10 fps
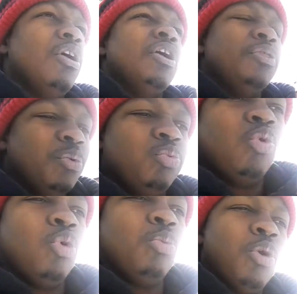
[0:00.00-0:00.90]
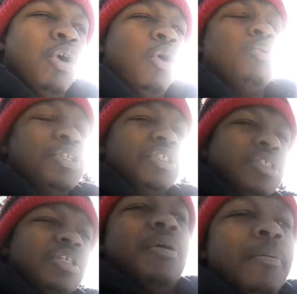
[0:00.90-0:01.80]
in the womb, which is
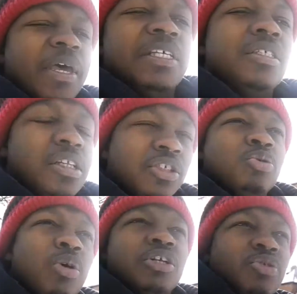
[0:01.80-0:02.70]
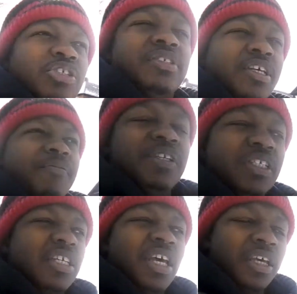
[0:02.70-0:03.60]
basically 270
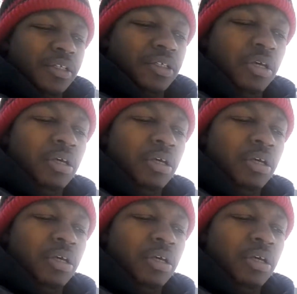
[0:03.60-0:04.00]
days.